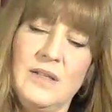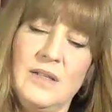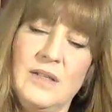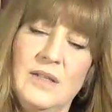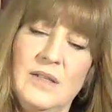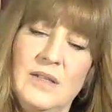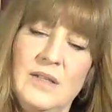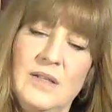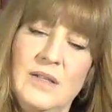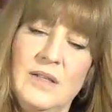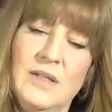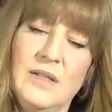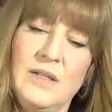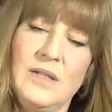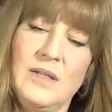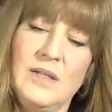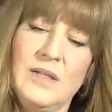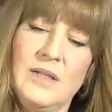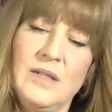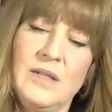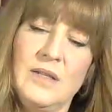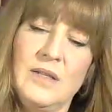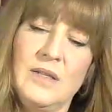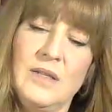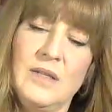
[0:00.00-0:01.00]

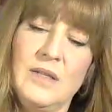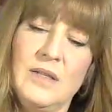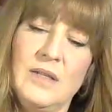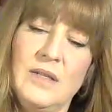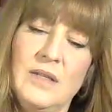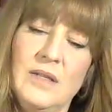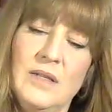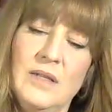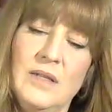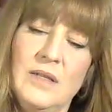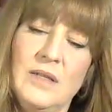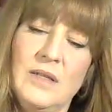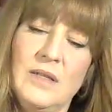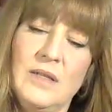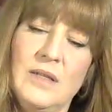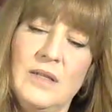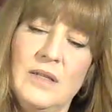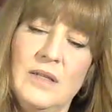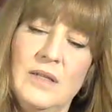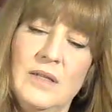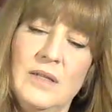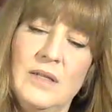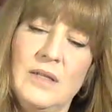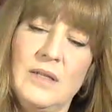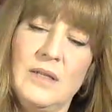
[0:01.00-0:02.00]

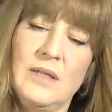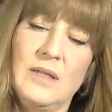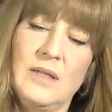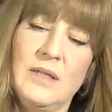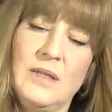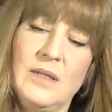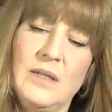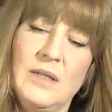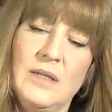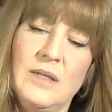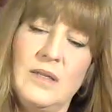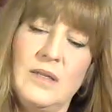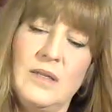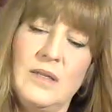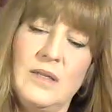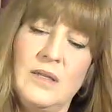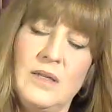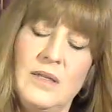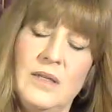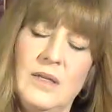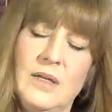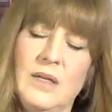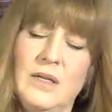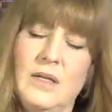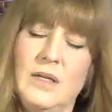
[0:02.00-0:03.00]

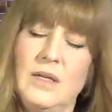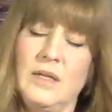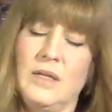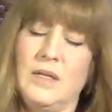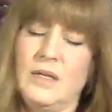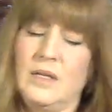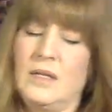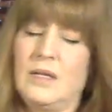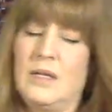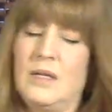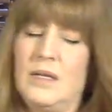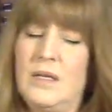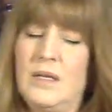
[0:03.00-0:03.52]
Nobody speaks.